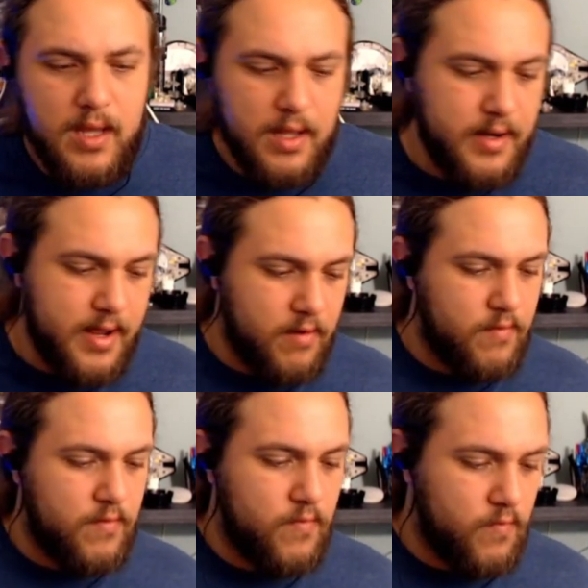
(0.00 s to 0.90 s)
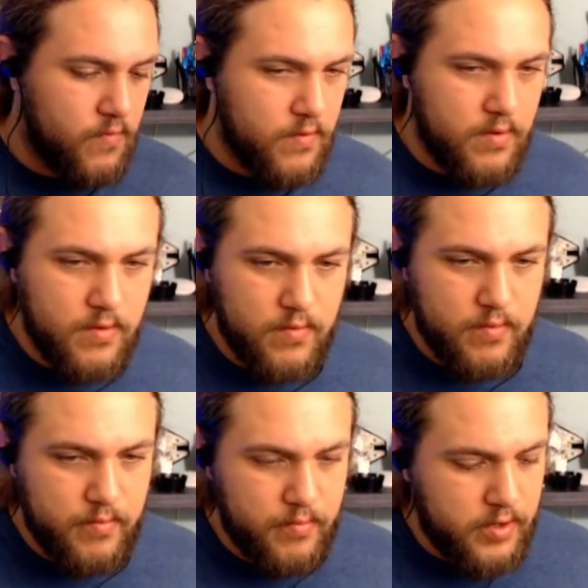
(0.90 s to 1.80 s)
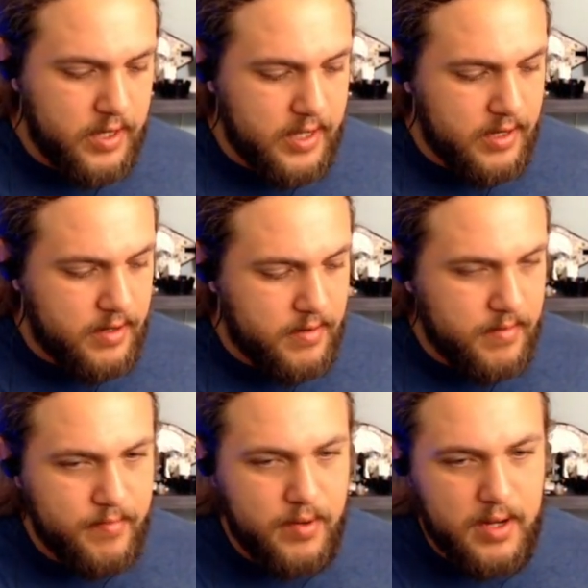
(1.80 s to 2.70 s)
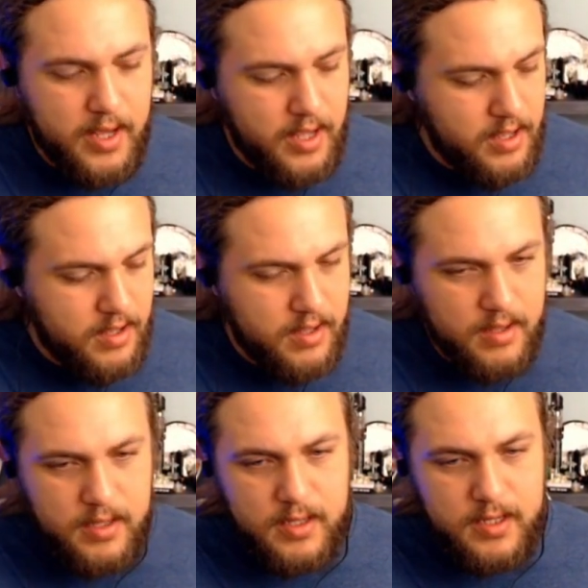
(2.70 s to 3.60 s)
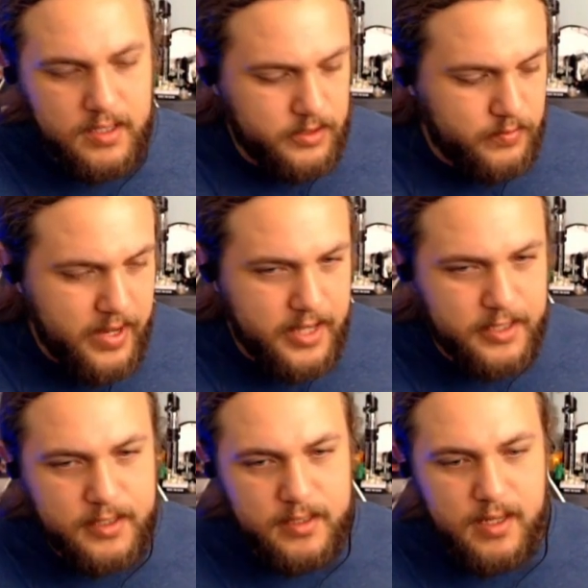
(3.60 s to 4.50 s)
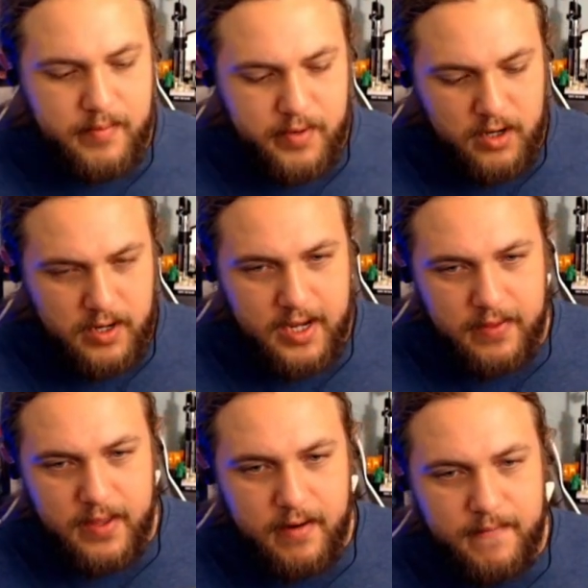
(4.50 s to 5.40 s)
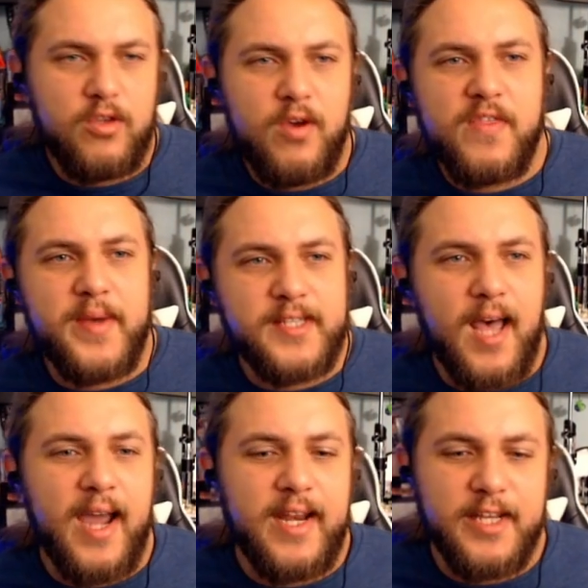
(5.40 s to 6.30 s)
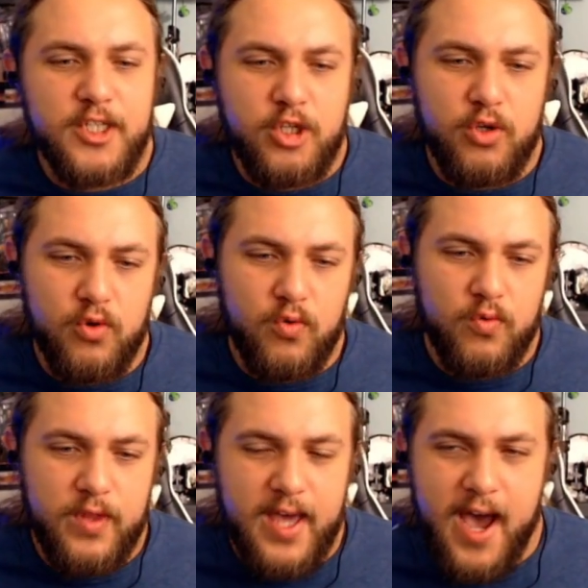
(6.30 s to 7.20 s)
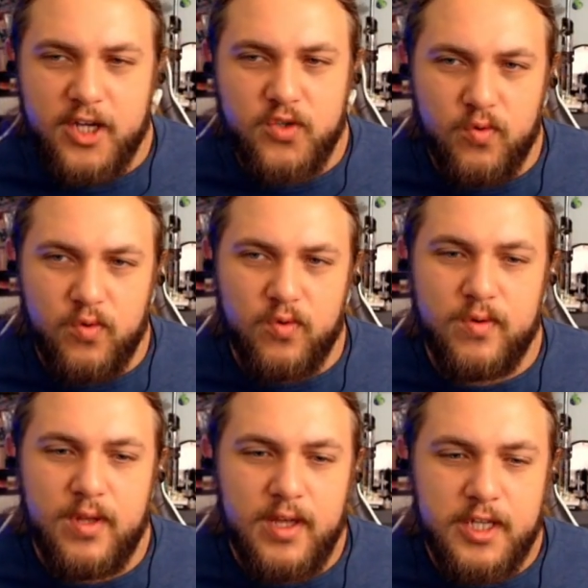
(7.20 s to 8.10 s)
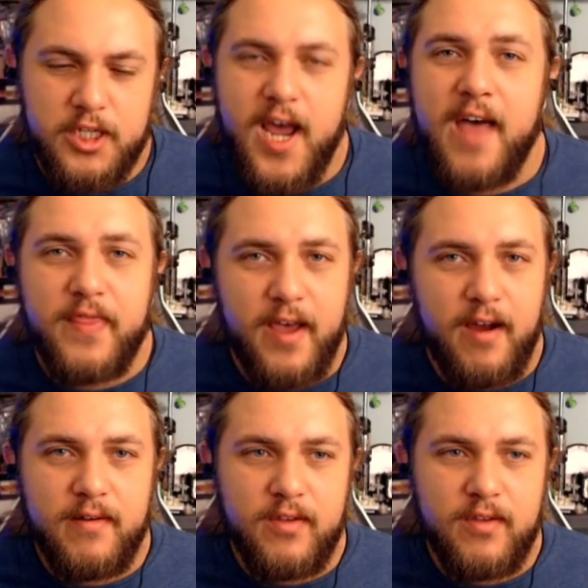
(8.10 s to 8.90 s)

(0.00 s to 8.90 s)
Now, put in play space and put your link in there. You have to be signed into the actual chat there.